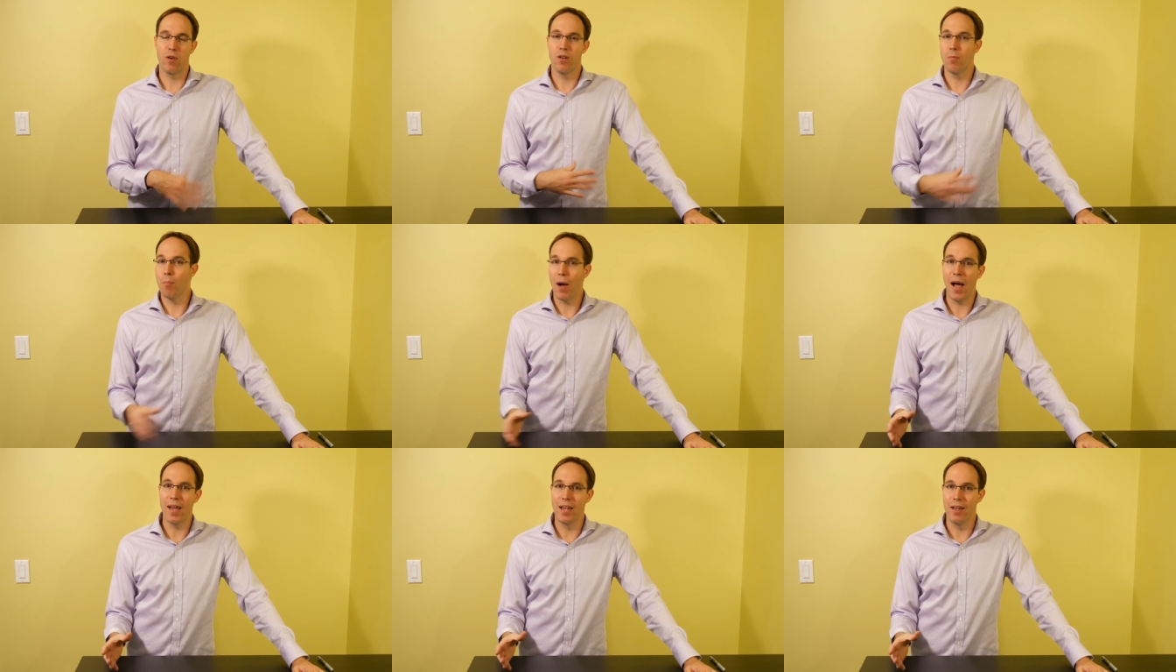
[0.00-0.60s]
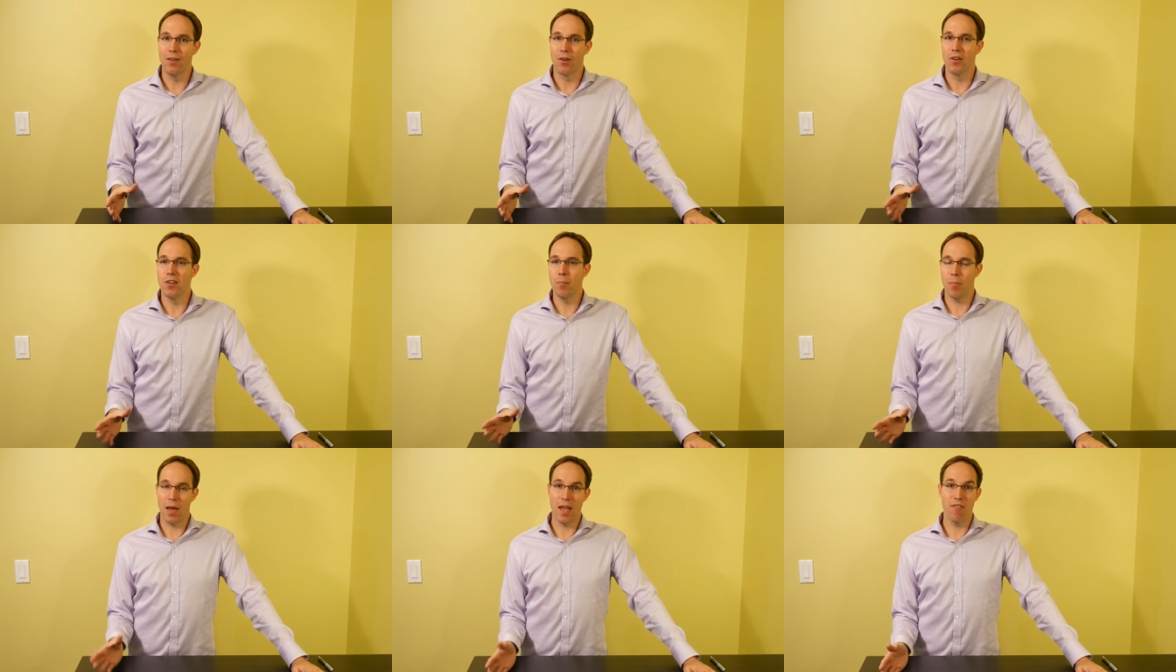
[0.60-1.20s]
you buy it or you
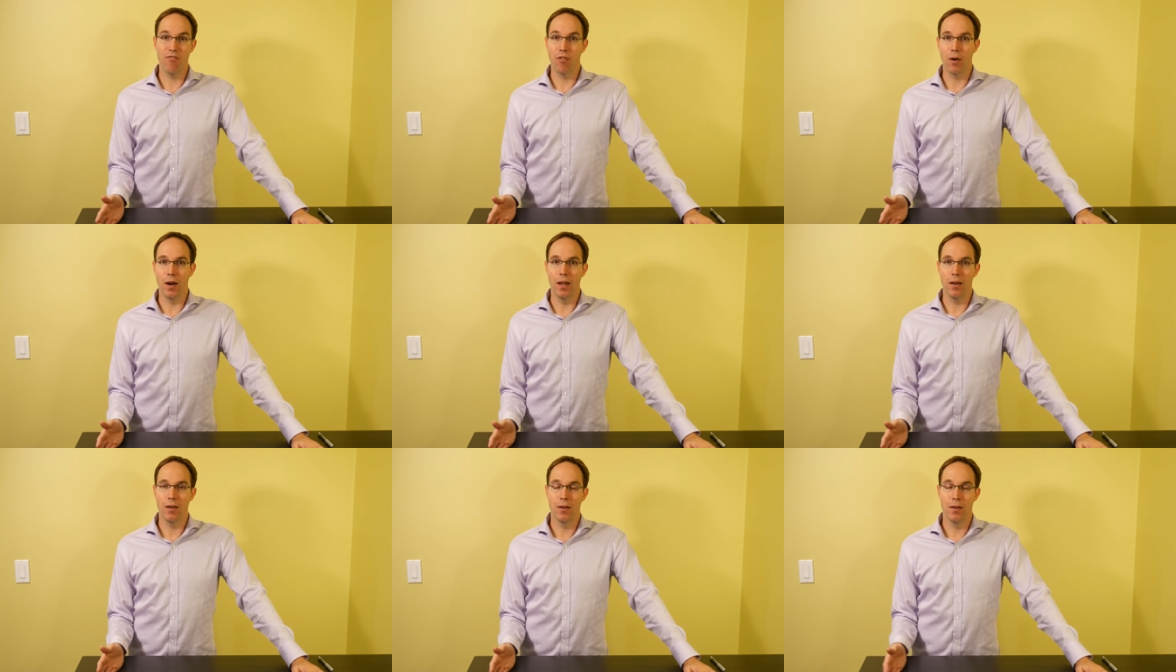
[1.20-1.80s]
pay for it,